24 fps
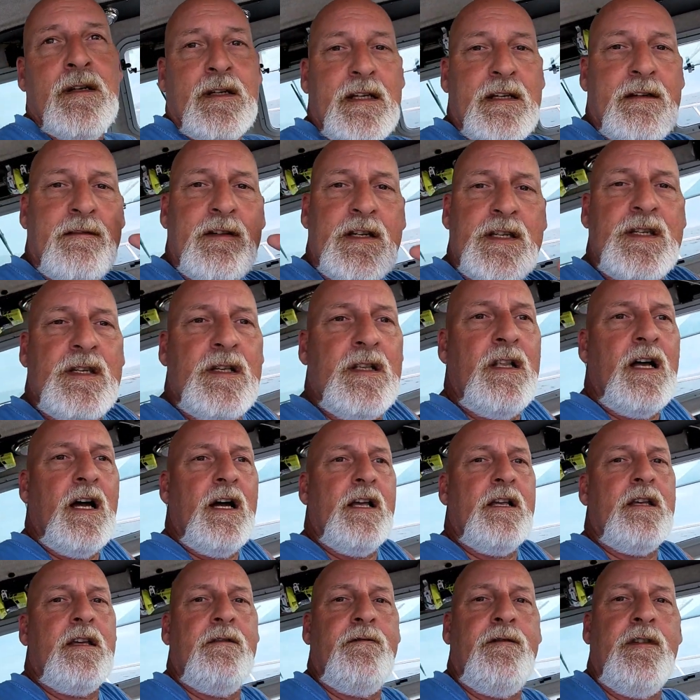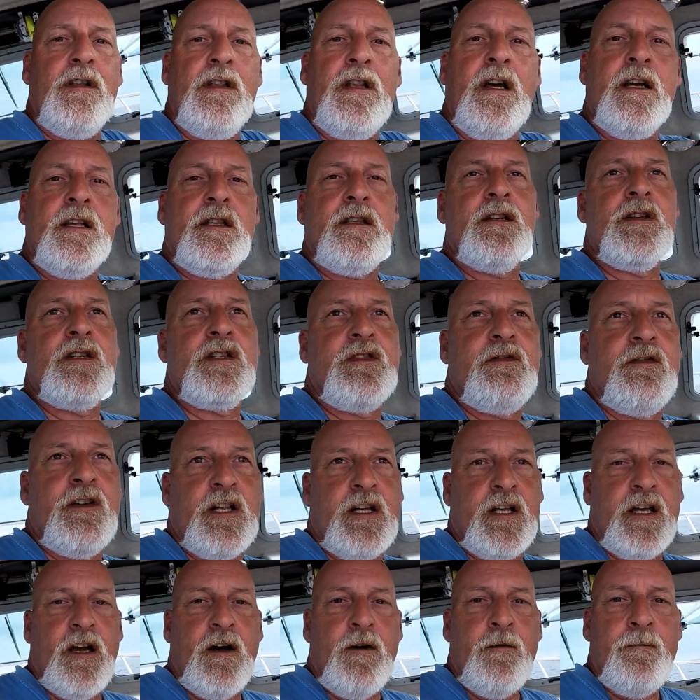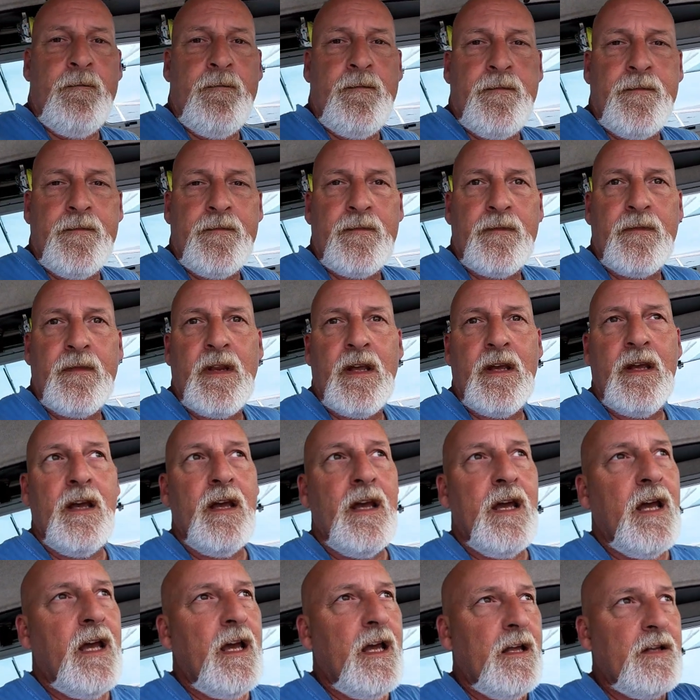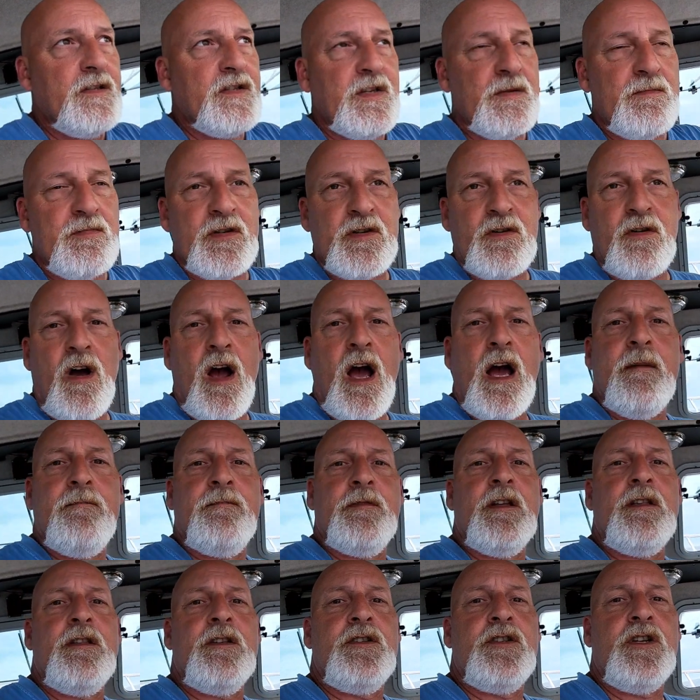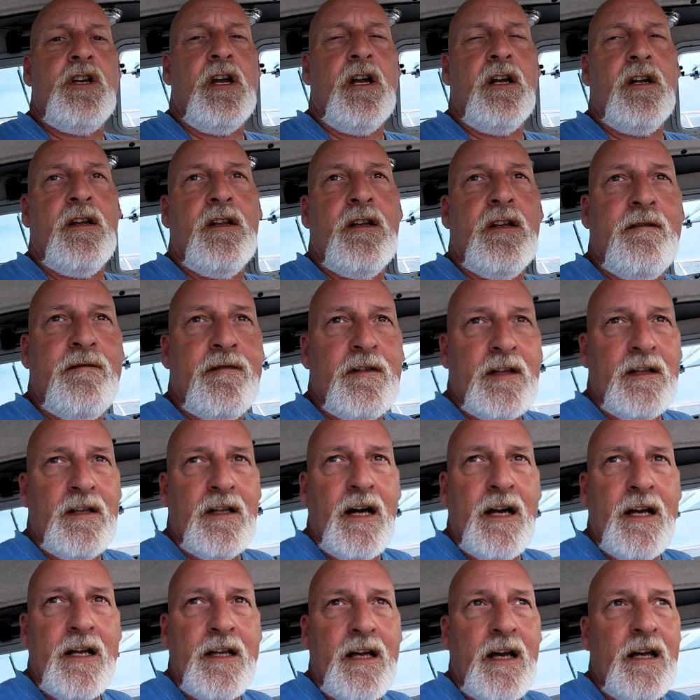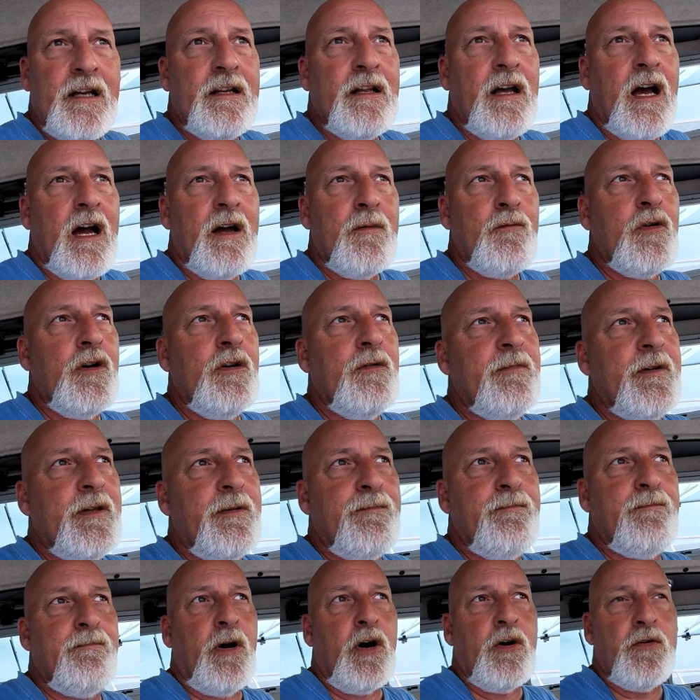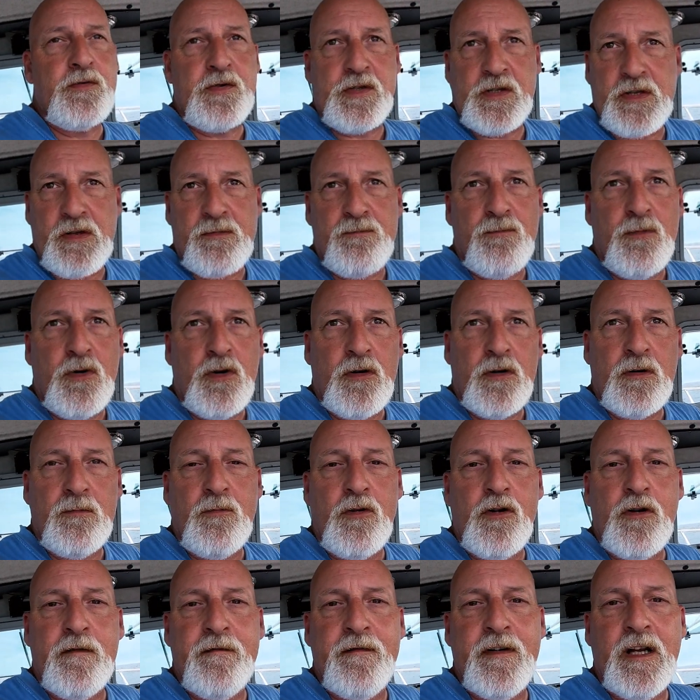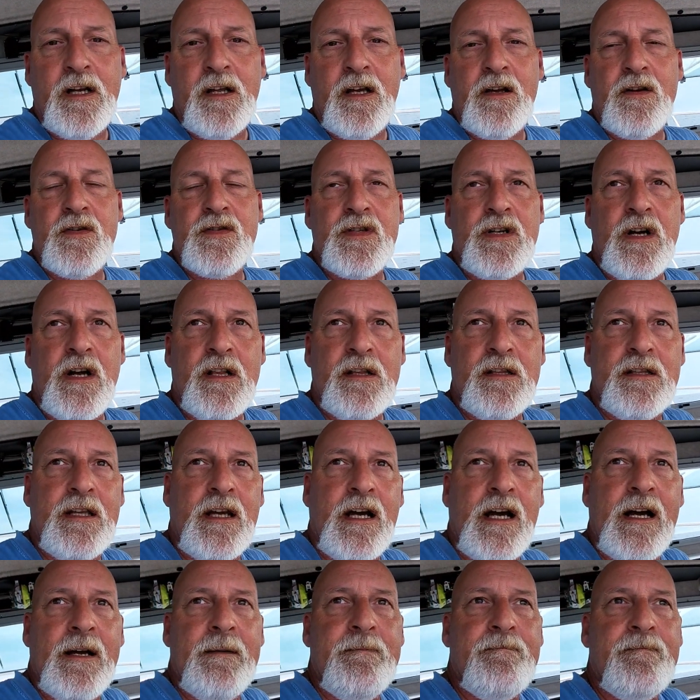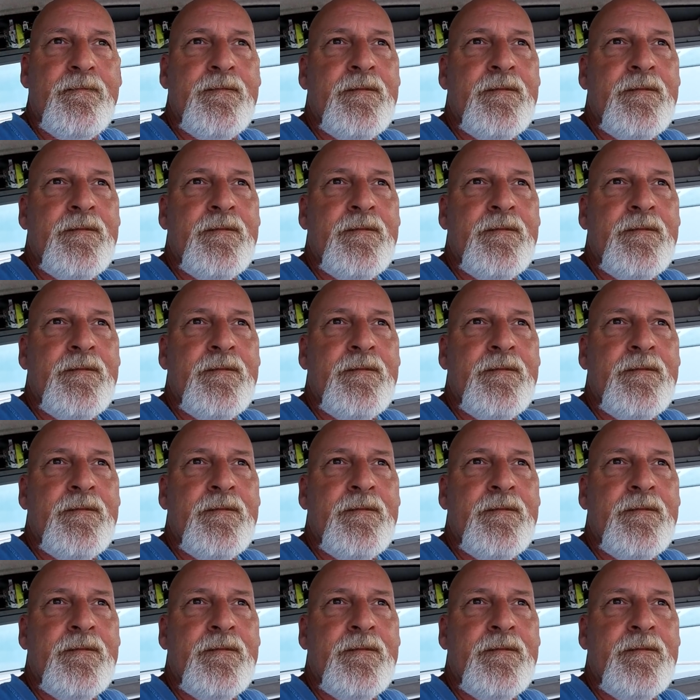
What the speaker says: Give us a like if you like this video, and subscribe to the channel if you like. I will be posting more and more videos all the time.